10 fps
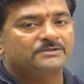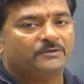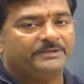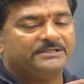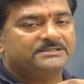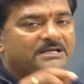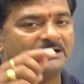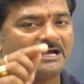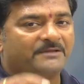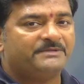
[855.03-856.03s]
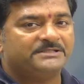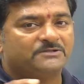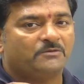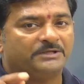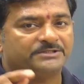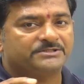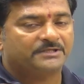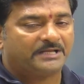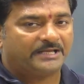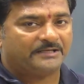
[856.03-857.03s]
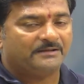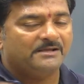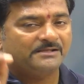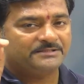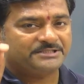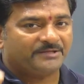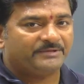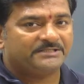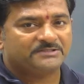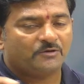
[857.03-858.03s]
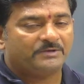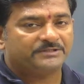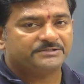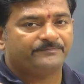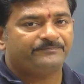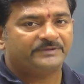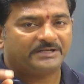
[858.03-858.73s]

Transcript: So means I means how much? 9. J means how much?